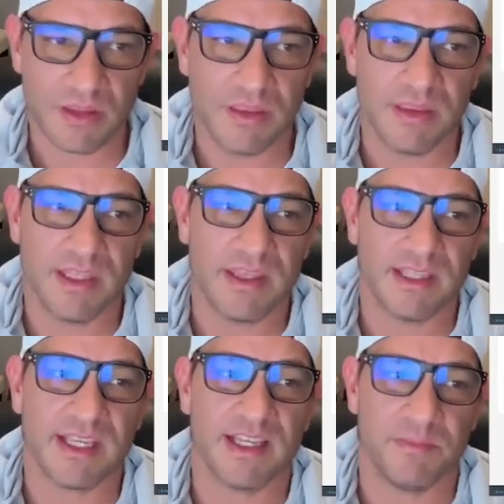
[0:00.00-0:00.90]
this
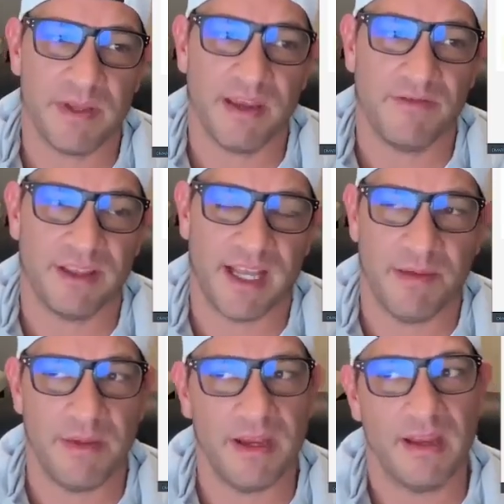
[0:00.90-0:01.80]
SPF
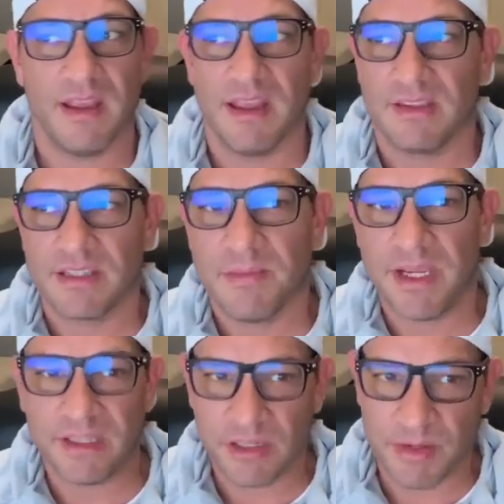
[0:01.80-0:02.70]
alignment, it's going to mean
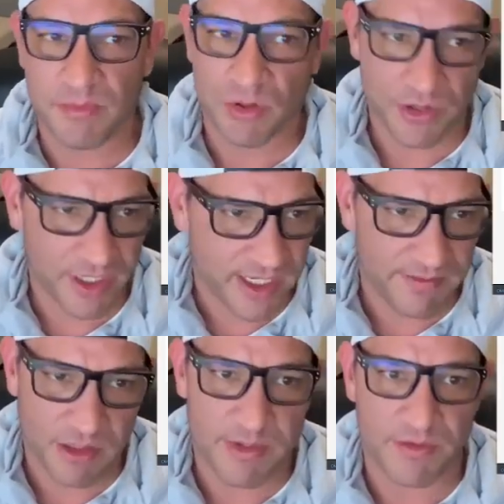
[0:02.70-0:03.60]
a little bit more. You're going to have a
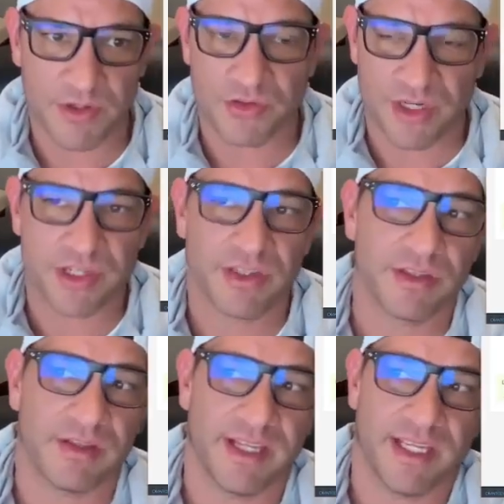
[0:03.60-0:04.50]
little bit of restrictions.
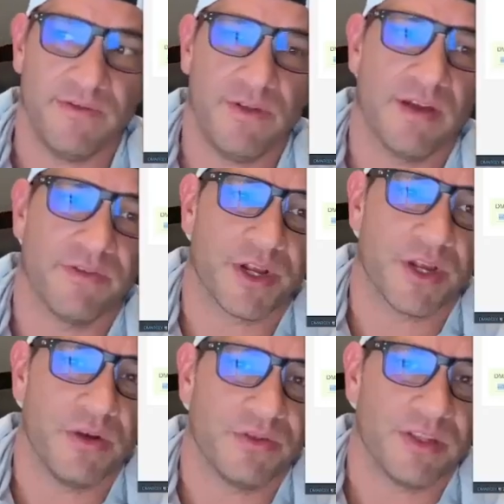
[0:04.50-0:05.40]
So like if you ever
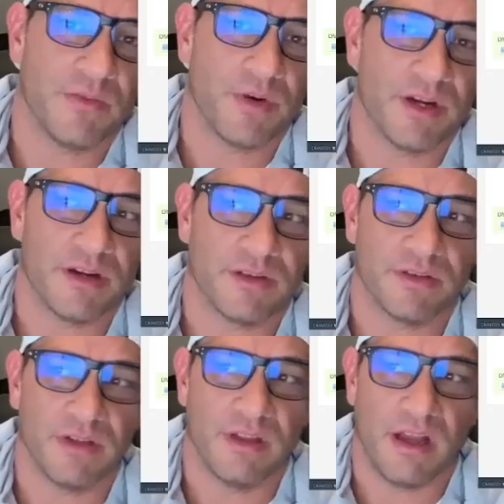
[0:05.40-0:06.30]
go somewhere
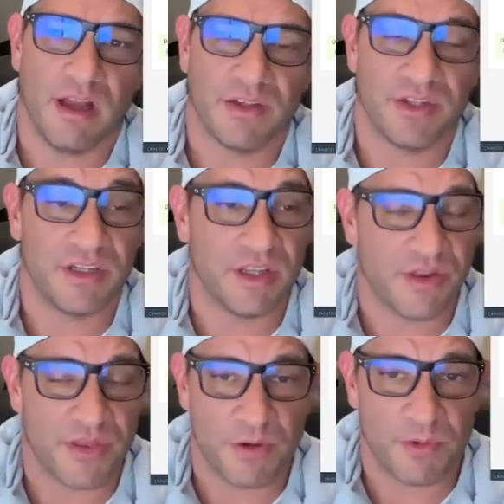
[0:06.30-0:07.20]
to another
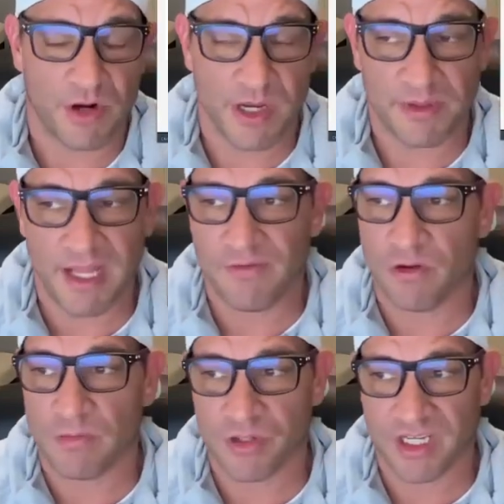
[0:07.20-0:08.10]
third-party
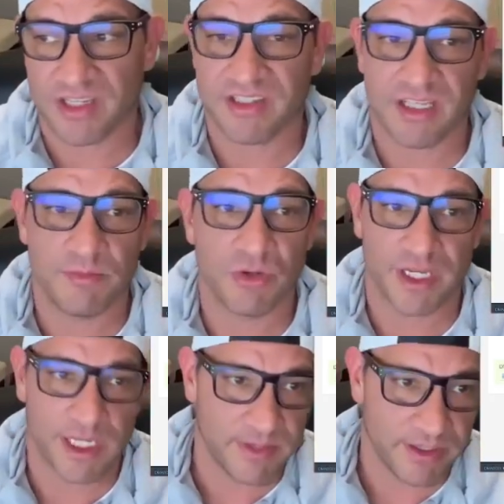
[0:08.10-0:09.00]
platform and try to send more
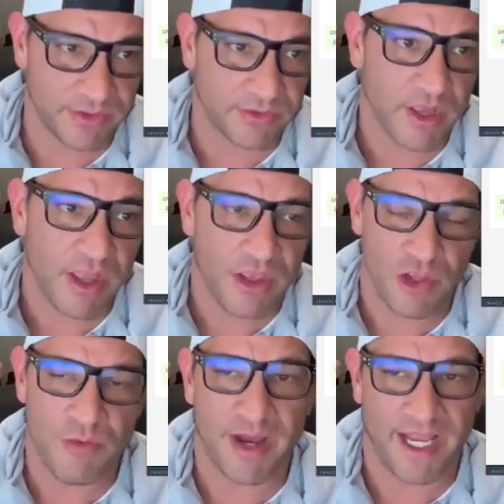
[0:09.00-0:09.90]
emails,
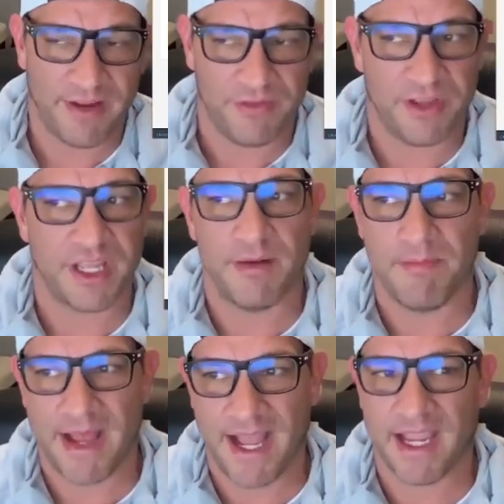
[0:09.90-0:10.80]
you might have to come
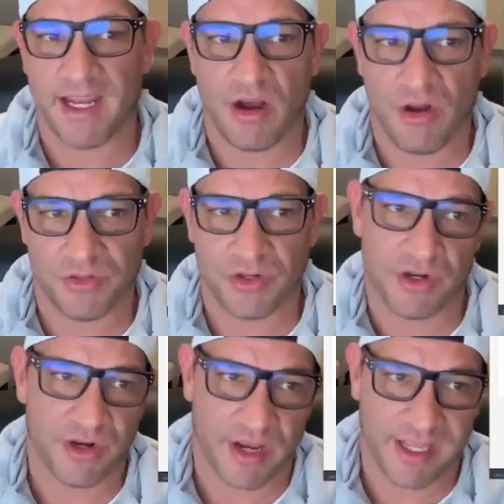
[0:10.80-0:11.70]
back and alter
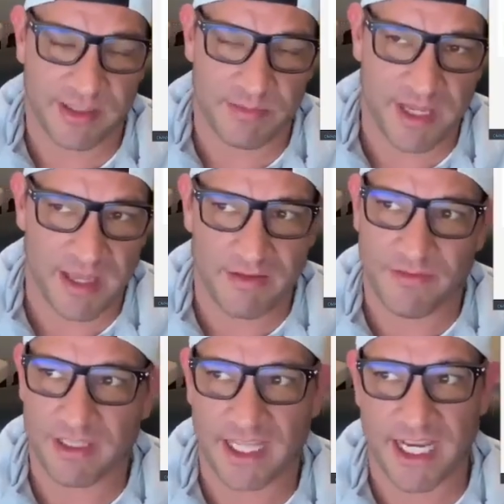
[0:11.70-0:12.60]
your SPF
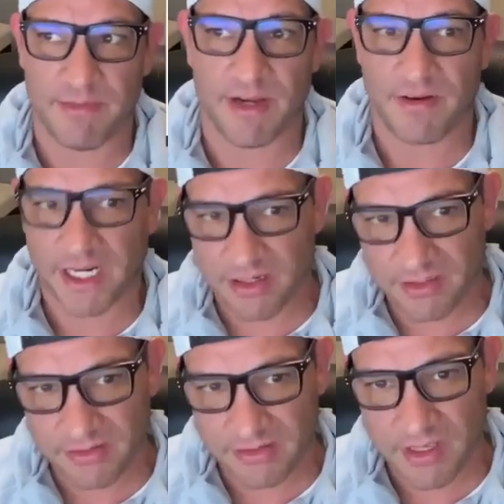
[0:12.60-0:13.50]
alignment records